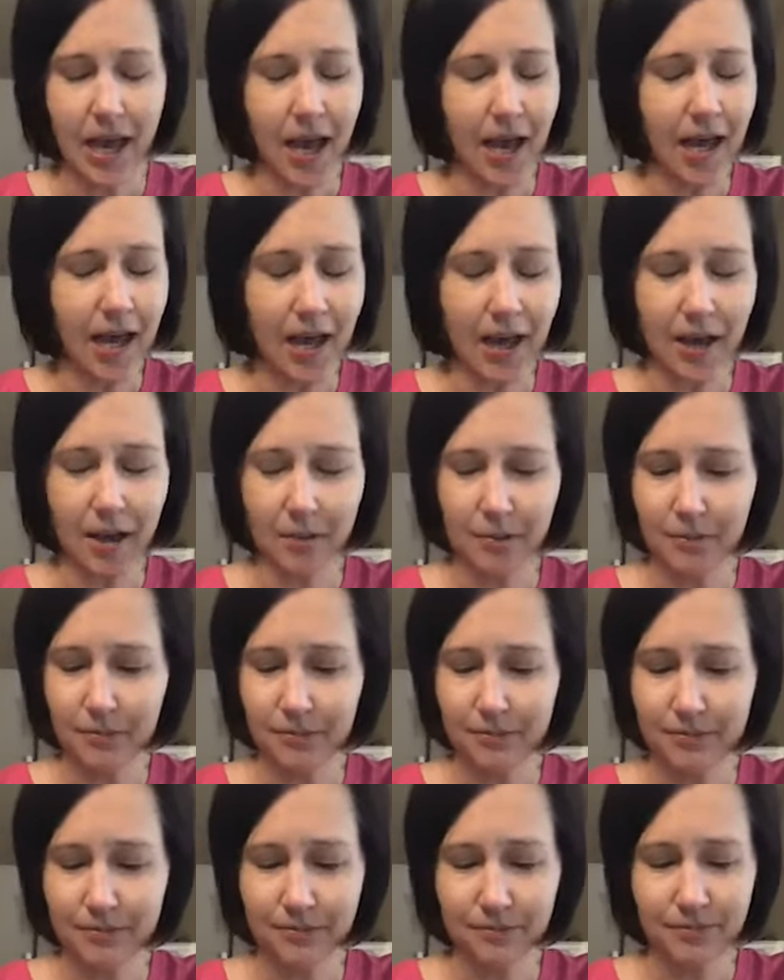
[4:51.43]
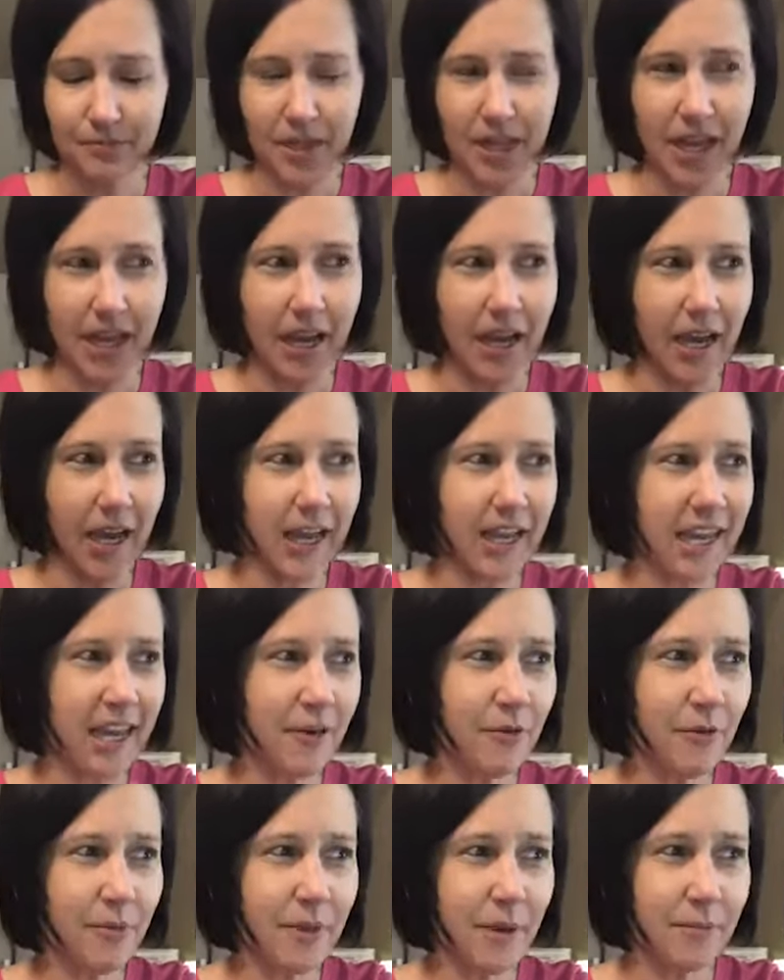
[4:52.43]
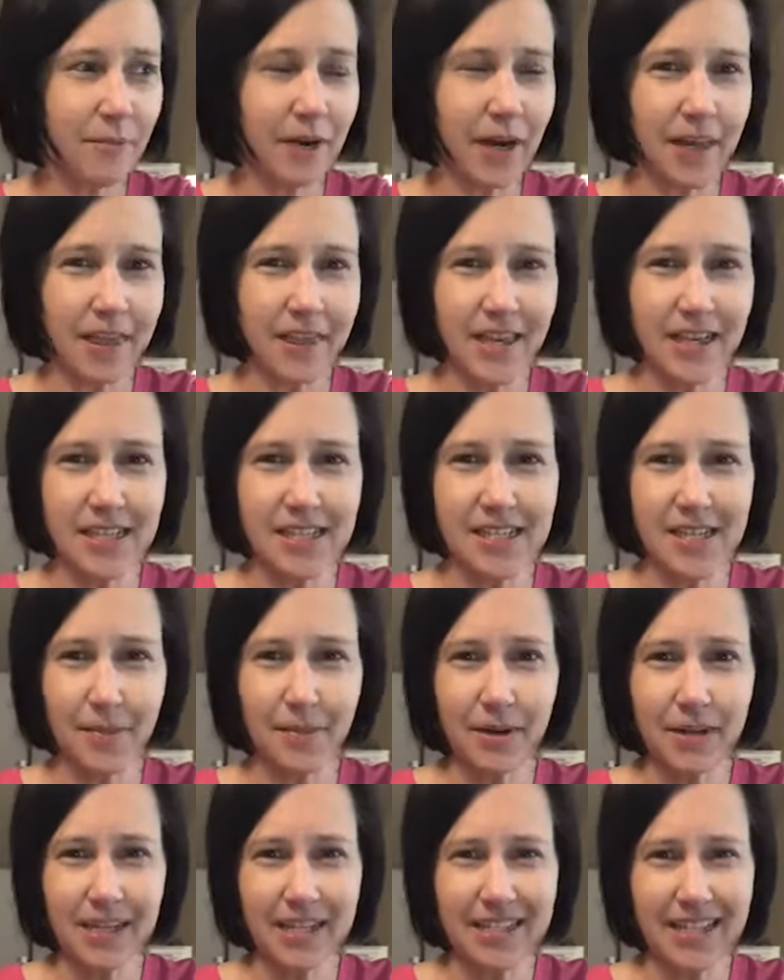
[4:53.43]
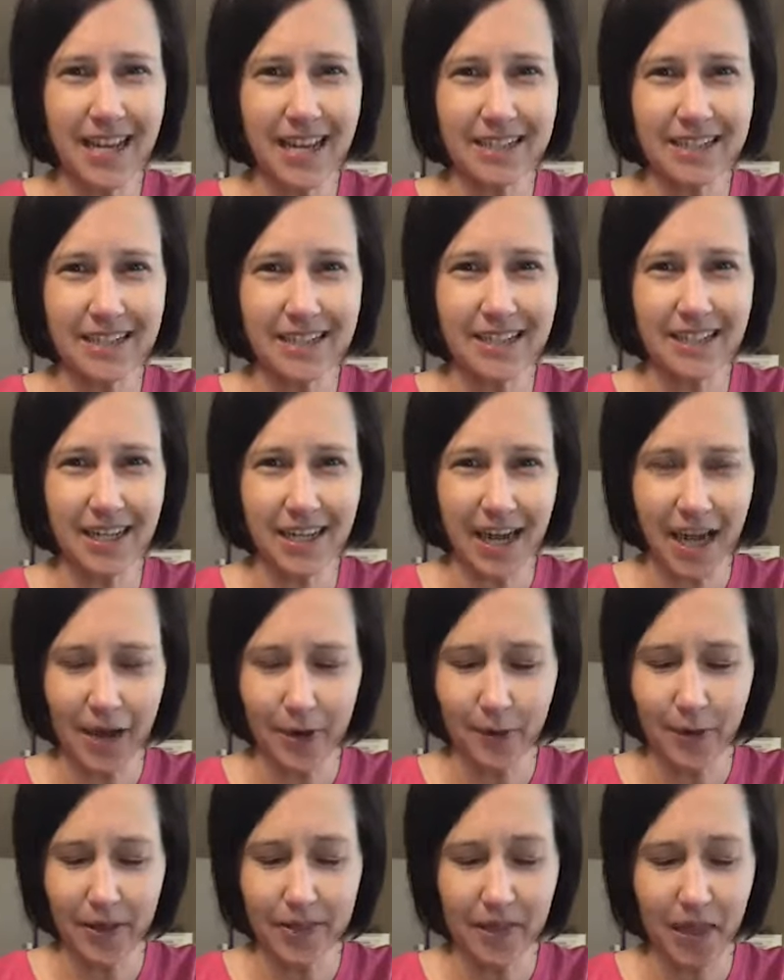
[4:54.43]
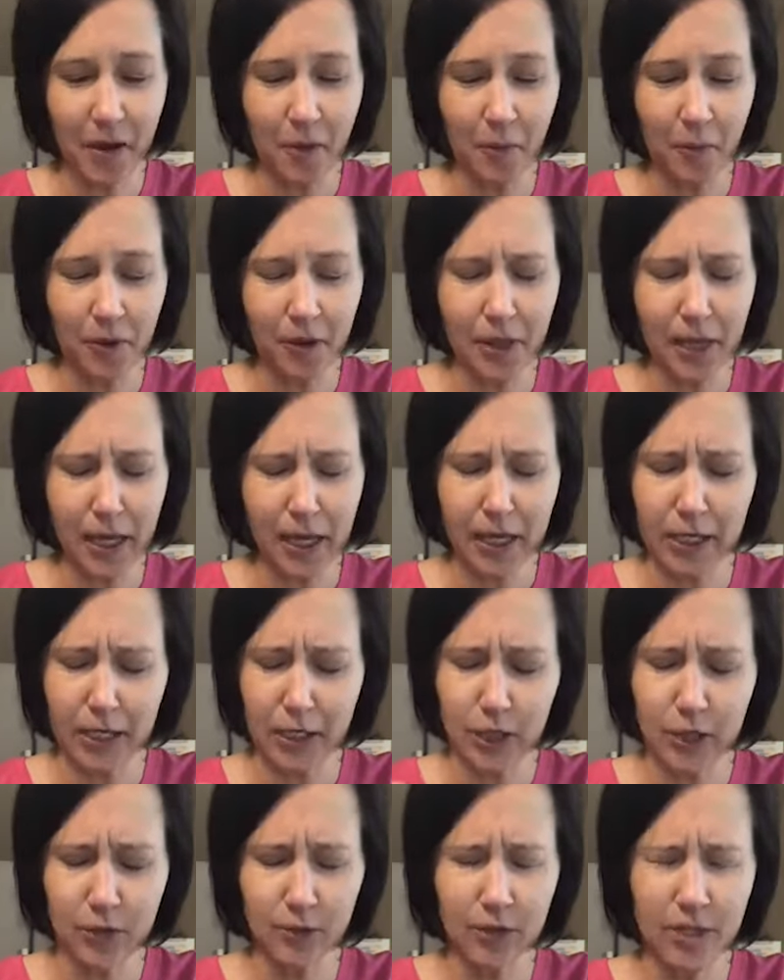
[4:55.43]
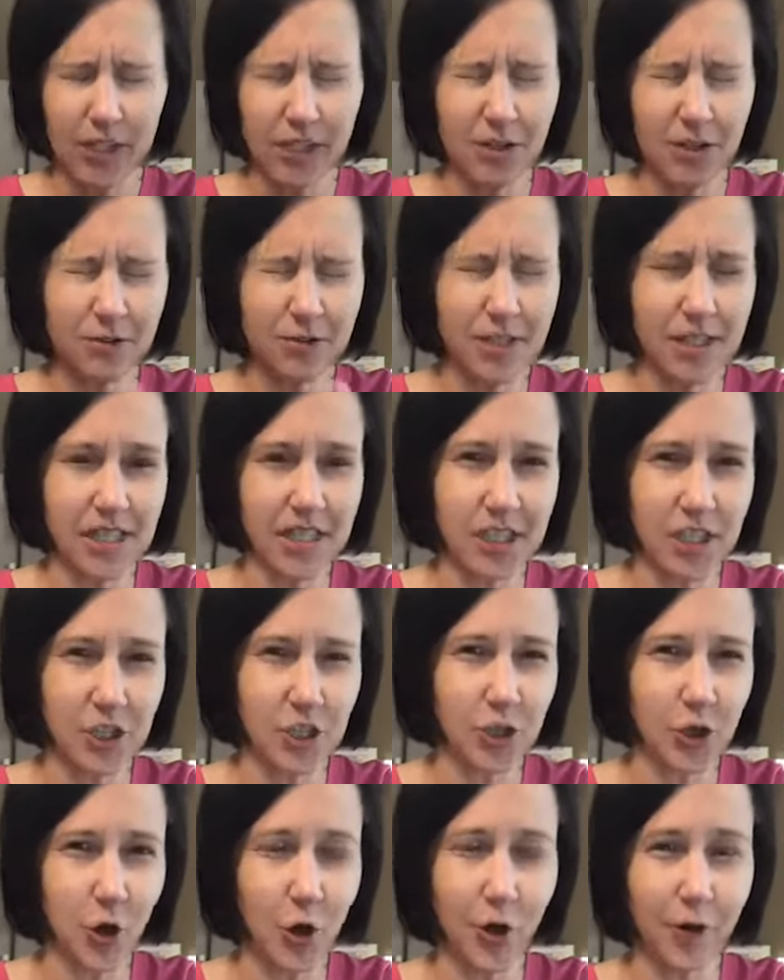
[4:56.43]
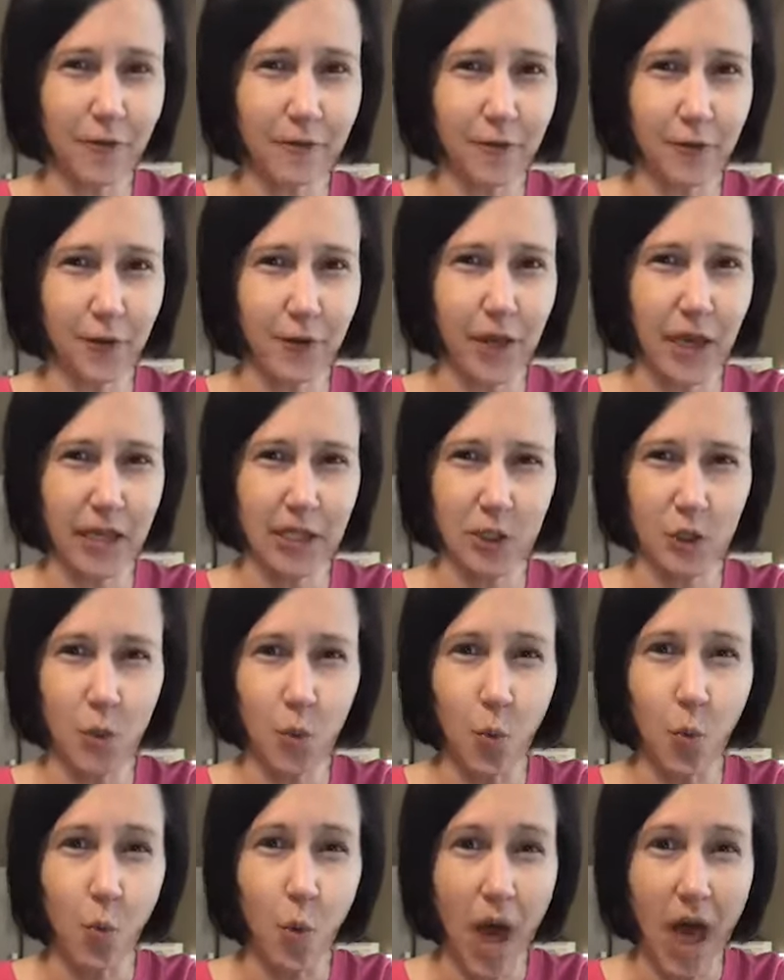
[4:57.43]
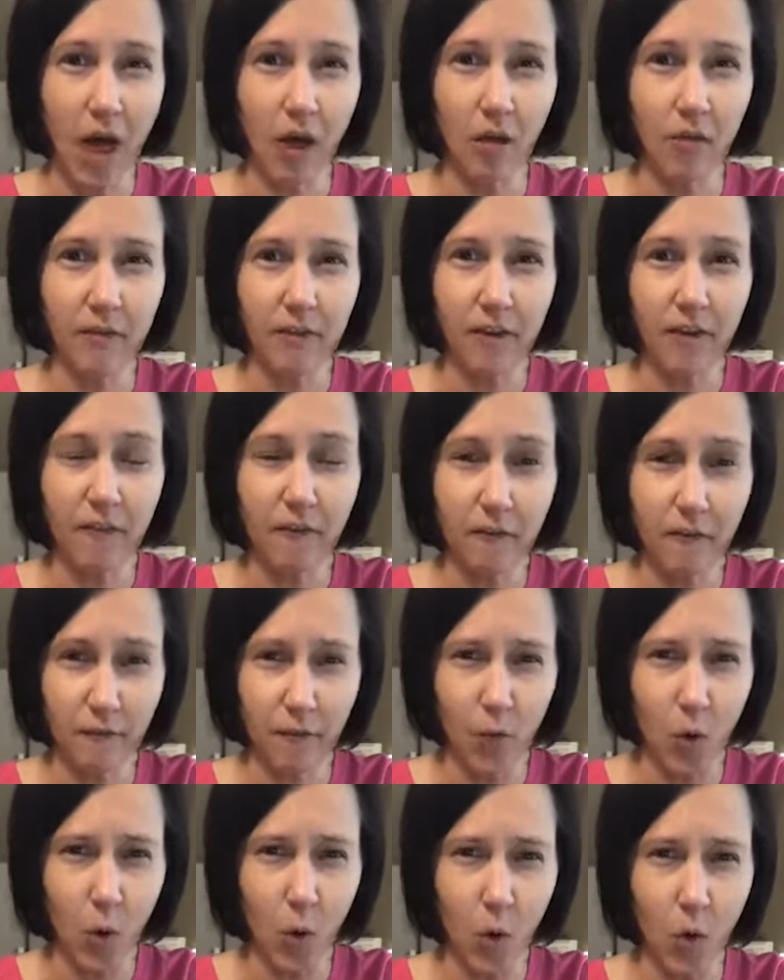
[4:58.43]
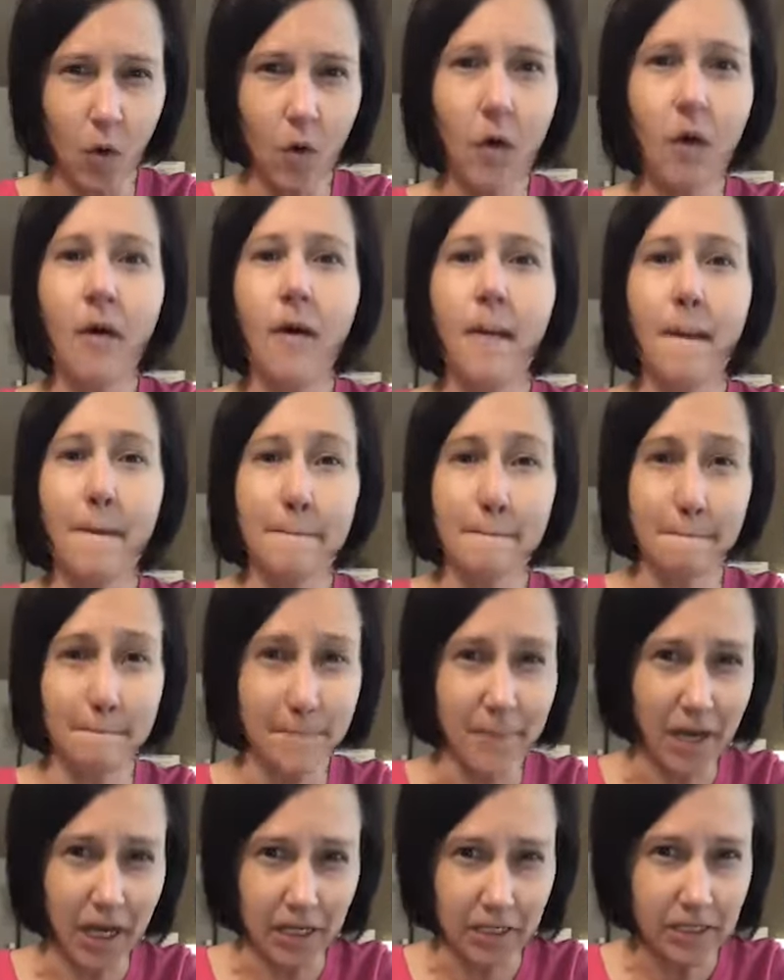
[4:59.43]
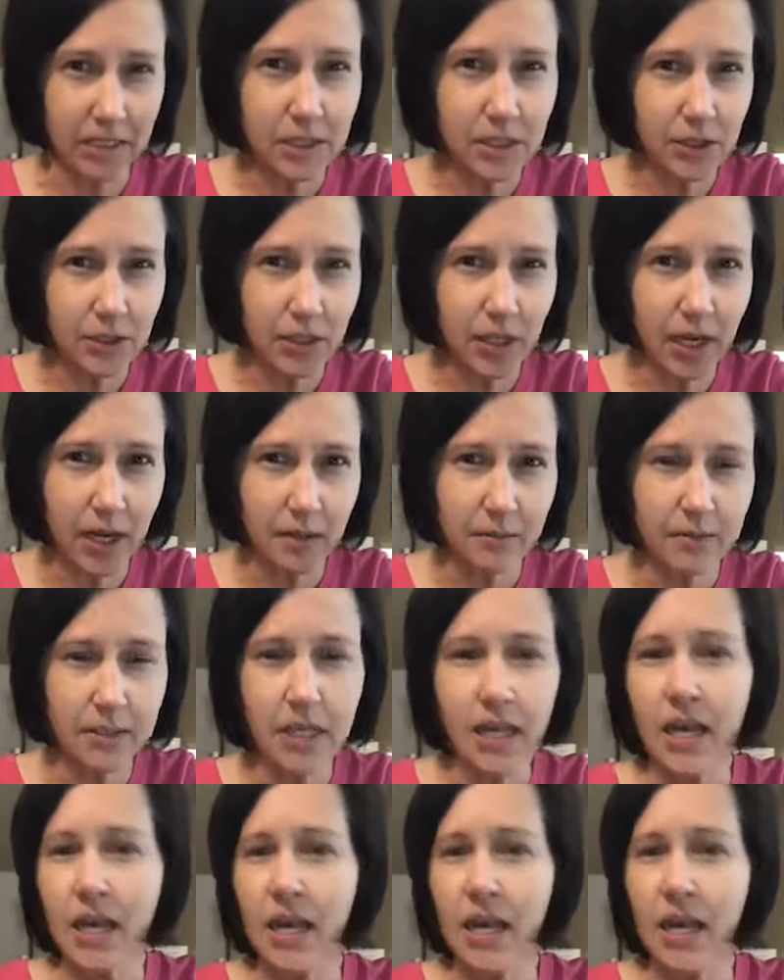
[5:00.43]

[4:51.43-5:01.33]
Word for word: Um, I can't remember. I think somebody tested it out and they were like, you could use this jar for like 12 full body scrubs.